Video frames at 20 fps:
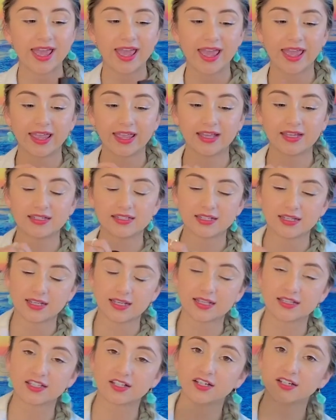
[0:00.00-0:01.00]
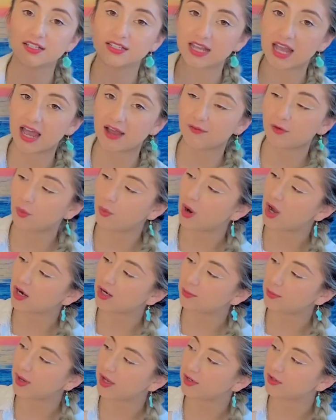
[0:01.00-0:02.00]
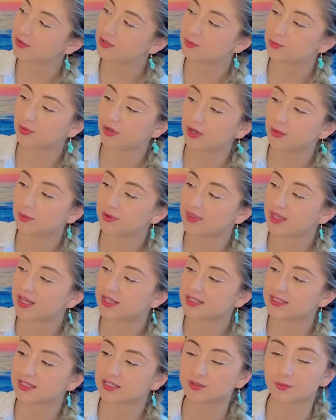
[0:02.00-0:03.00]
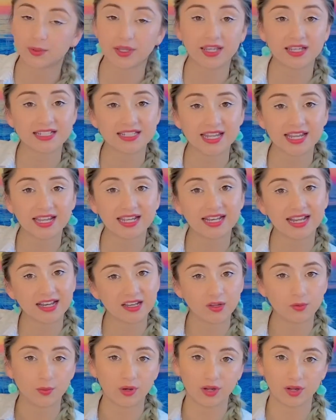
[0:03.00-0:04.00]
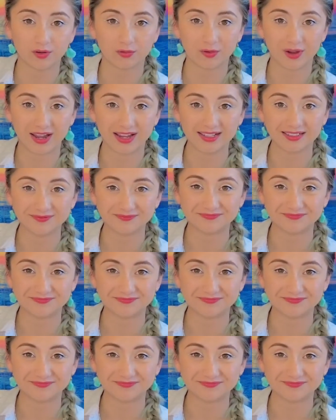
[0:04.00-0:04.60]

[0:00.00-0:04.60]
And it's good to have a water bottle to bring with us because we can take it anywhere, right?